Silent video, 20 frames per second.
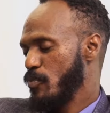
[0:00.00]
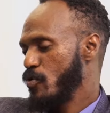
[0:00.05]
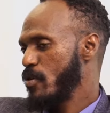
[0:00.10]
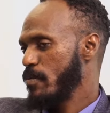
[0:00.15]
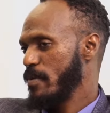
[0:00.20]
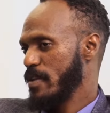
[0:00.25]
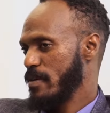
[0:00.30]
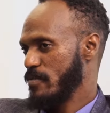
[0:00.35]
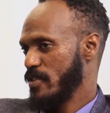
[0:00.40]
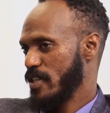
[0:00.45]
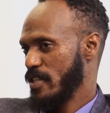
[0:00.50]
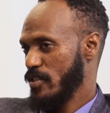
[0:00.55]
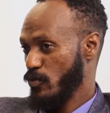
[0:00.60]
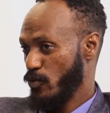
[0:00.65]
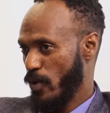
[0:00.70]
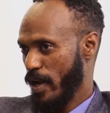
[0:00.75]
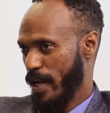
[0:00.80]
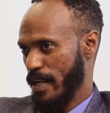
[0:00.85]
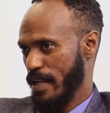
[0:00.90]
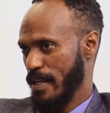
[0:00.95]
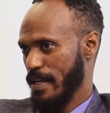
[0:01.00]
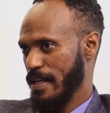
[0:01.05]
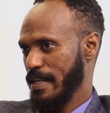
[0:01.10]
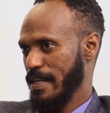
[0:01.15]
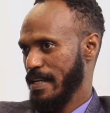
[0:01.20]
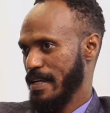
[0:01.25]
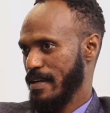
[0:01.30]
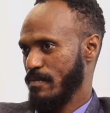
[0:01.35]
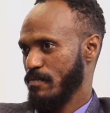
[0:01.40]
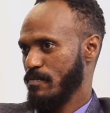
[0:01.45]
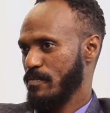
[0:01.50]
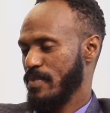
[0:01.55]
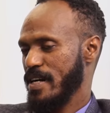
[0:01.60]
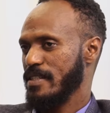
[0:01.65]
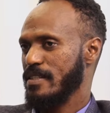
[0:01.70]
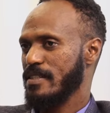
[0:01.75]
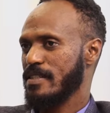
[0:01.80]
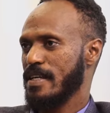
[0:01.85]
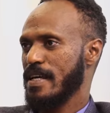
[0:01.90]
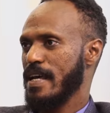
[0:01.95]
problems as well.
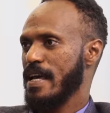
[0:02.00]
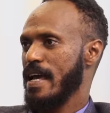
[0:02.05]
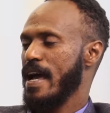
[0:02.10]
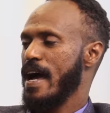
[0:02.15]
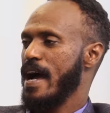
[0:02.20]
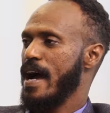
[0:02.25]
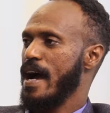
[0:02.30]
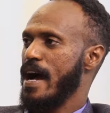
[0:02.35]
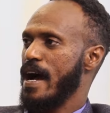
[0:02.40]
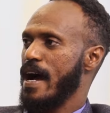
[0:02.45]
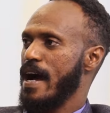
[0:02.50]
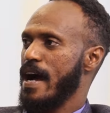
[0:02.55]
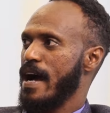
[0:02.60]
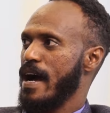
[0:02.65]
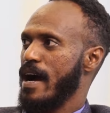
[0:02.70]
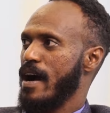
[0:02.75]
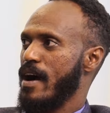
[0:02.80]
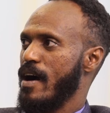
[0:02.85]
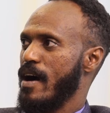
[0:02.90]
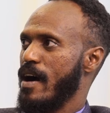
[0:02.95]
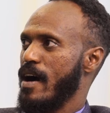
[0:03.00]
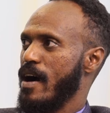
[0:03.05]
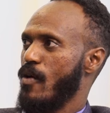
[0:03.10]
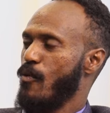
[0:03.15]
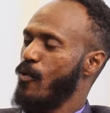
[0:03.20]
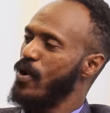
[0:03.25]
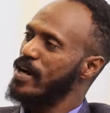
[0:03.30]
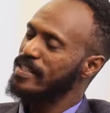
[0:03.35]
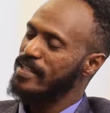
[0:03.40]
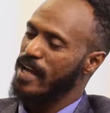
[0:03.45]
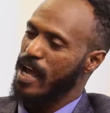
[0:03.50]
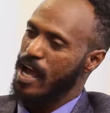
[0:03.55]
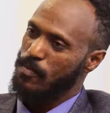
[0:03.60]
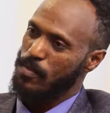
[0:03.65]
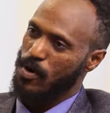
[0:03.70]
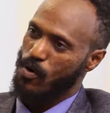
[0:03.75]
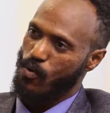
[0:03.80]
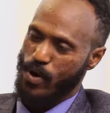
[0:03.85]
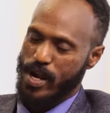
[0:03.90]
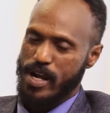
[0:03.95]
But what I
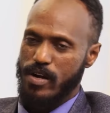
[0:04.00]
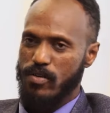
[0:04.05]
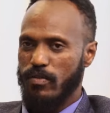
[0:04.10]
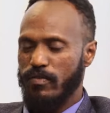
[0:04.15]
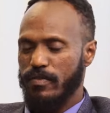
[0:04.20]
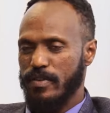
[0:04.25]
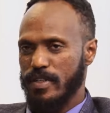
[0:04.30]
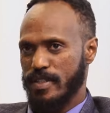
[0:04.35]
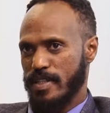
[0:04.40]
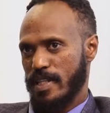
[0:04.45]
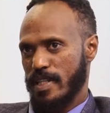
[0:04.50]
am aware of is